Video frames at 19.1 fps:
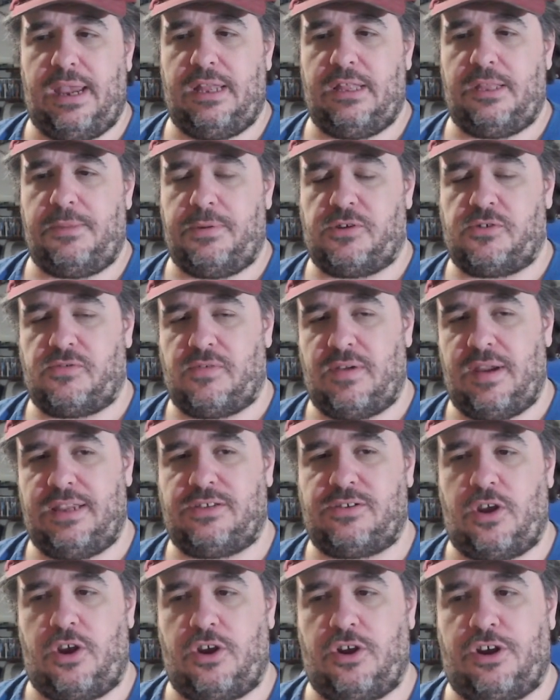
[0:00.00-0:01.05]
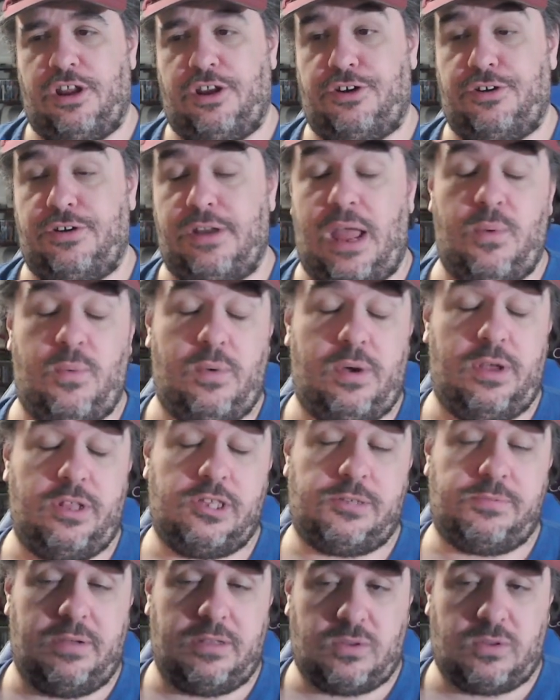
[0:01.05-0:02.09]
to betray Starkiller not
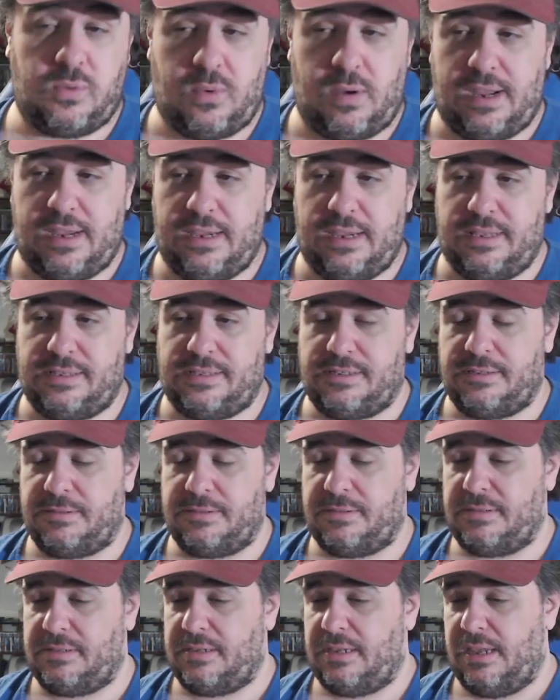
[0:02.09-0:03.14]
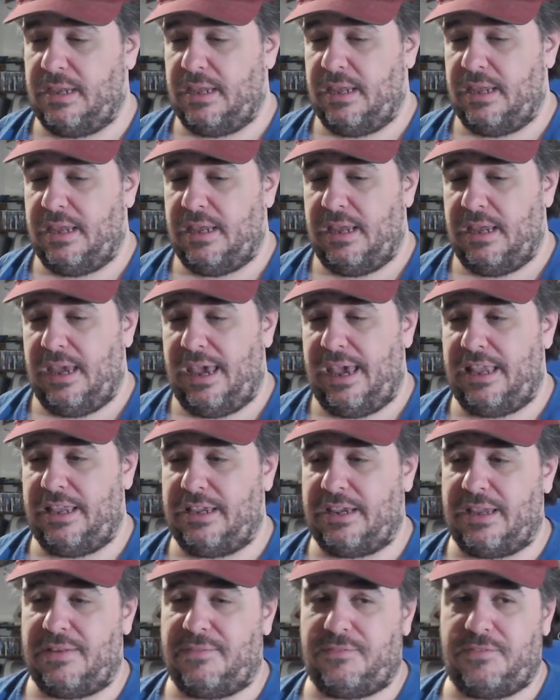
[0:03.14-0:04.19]
once but twice, and
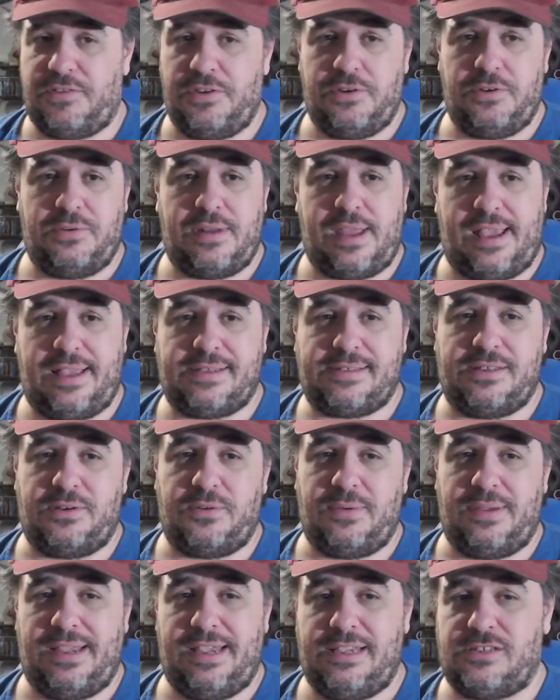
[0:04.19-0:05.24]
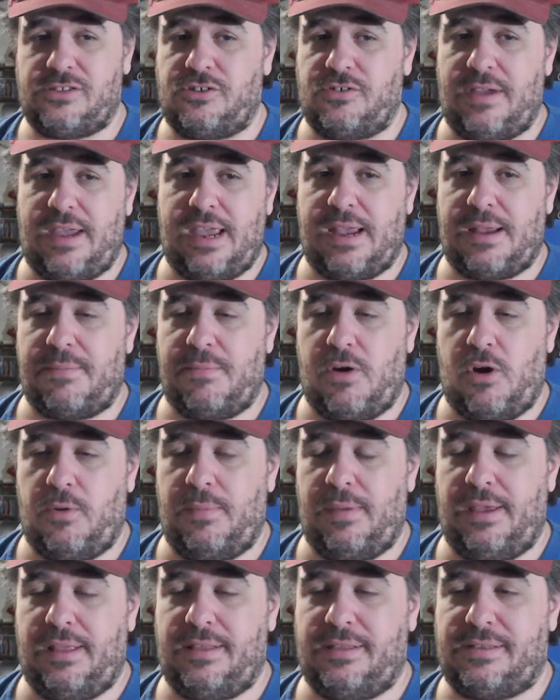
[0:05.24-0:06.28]
you get a few nice little Easter egg
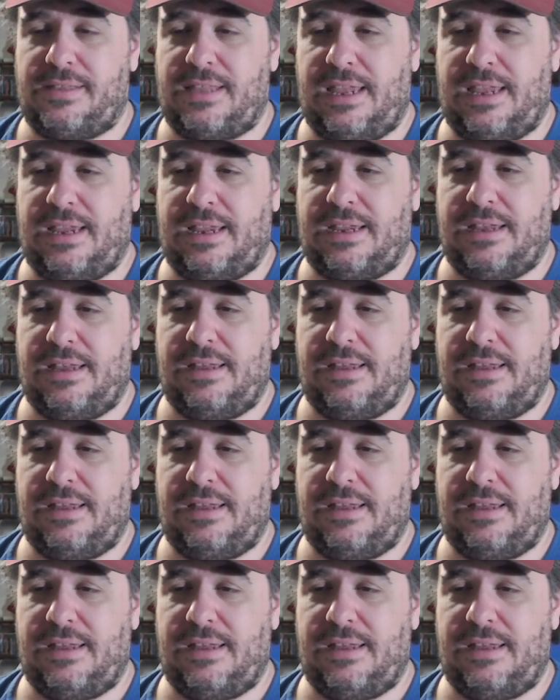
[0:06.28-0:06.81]
moments, like